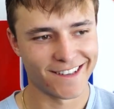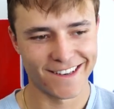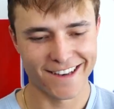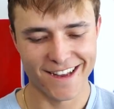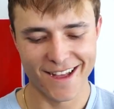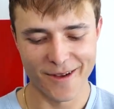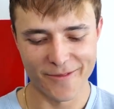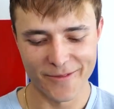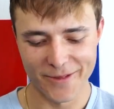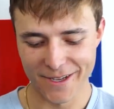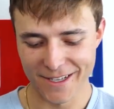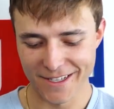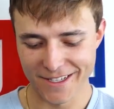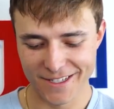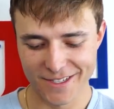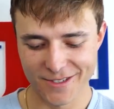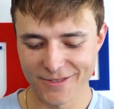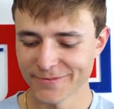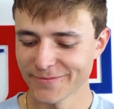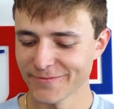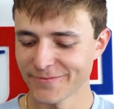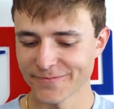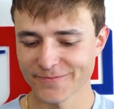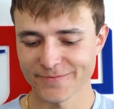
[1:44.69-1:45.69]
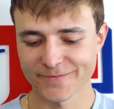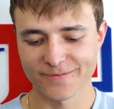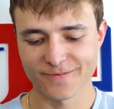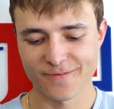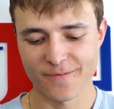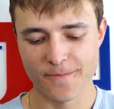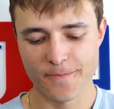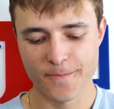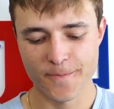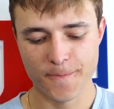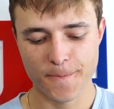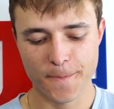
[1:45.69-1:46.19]
Not much. how oh, that feel?
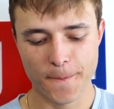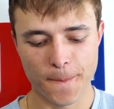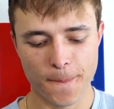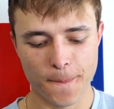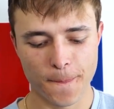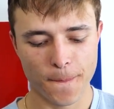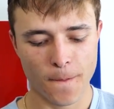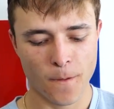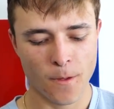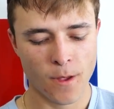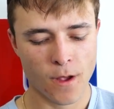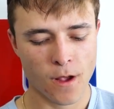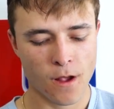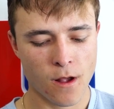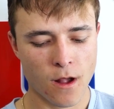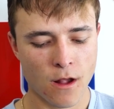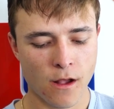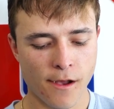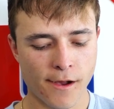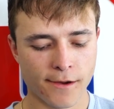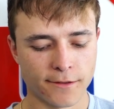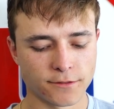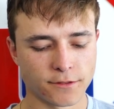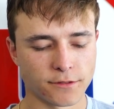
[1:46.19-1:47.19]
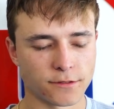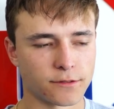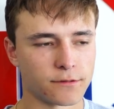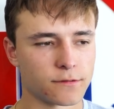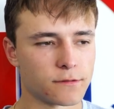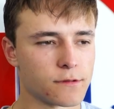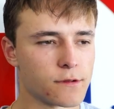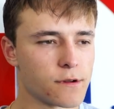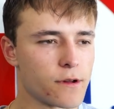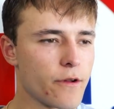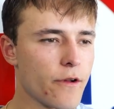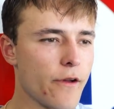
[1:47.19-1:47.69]
Was it just comfortable, just
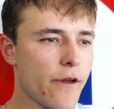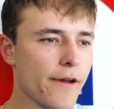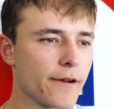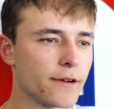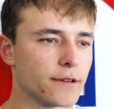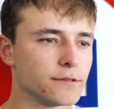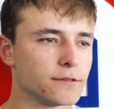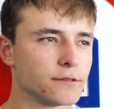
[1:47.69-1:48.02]
regular?